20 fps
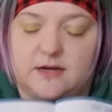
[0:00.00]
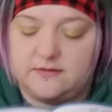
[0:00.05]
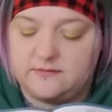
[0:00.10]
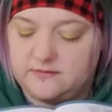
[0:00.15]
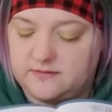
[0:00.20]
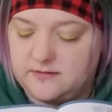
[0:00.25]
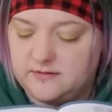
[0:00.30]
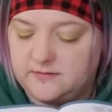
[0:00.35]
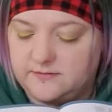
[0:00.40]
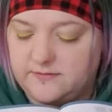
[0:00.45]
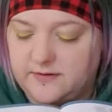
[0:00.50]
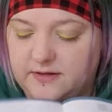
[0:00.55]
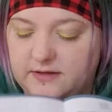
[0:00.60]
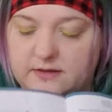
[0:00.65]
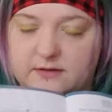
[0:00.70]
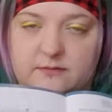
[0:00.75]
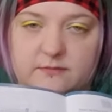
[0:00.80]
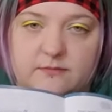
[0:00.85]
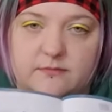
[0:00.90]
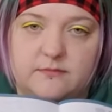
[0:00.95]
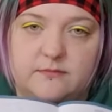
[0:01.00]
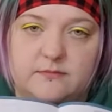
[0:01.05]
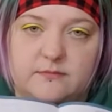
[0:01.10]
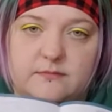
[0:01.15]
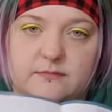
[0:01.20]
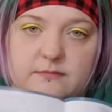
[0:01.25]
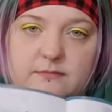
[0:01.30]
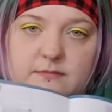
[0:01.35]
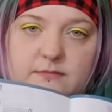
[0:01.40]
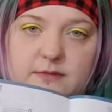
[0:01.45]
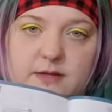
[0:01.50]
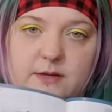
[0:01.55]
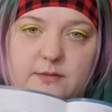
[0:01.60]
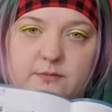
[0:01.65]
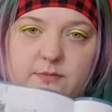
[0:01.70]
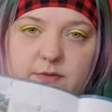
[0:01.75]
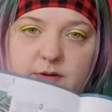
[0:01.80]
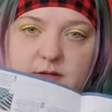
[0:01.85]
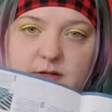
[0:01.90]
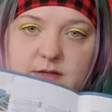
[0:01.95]
I do find them
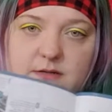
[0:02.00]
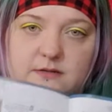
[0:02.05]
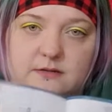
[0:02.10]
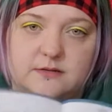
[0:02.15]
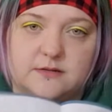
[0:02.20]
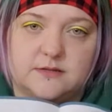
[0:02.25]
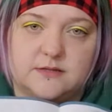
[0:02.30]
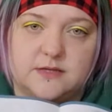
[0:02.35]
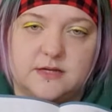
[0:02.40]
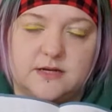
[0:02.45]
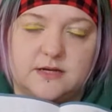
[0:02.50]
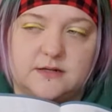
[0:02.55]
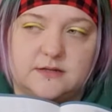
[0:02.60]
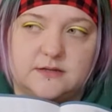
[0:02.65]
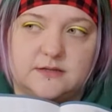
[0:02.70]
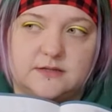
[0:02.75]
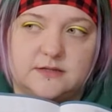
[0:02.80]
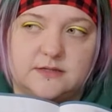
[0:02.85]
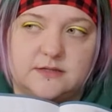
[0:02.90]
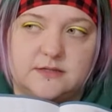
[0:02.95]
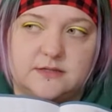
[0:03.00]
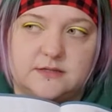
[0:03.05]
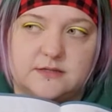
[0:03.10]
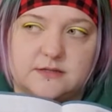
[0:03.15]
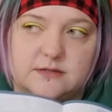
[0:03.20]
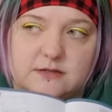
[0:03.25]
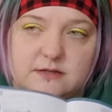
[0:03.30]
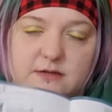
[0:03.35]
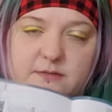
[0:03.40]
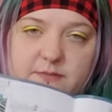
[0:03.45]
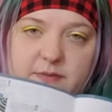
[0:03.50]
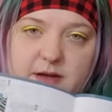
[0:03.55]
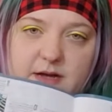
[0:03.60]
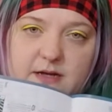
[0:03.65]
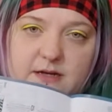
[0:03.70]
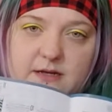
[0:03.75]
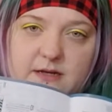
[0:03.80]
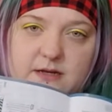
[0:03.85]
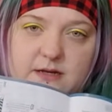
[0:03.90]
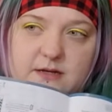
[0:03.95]
impractical. It's like I could just use another
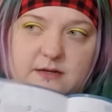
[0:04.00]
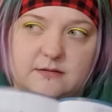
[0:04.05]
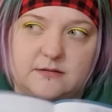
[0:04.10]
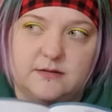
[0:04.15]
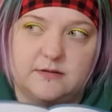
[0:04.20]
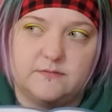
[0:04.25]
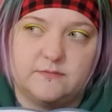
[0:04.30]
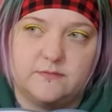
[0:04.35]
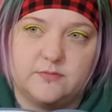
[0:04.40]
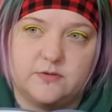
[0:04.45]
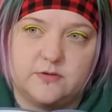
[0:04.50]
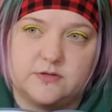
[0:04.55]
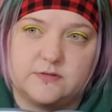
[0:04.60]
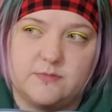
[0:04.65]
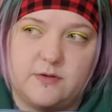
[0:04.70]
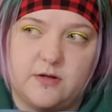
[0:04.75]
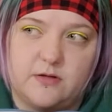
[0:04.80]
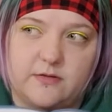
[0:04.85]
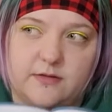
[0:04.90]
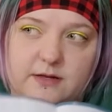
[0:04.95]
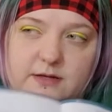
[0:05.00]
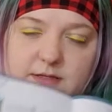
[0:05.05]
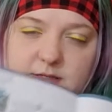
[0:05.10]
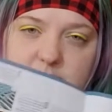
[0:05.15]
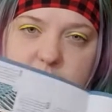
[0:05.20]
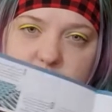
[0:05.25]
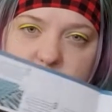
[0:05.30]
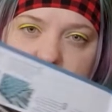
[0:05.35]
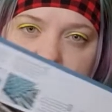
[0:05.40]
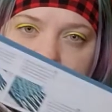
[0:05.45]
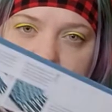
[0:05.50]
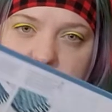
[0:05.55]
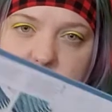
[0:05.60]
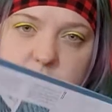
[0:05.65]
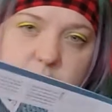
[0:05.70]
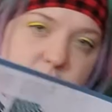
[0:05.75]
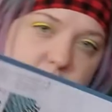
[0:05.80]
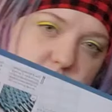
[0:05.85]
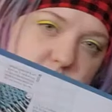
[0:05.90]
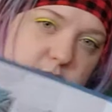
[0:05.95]
bag, and I could even put small things in with
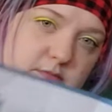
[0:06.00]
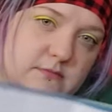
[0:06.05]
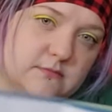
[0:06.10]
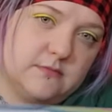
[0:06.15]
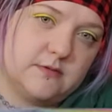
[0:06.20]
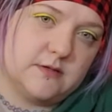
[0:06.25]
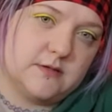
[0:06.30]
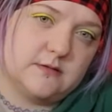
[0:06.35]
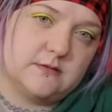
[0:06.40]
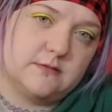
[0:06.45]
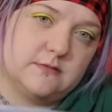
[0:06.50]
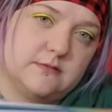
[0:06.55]
them, but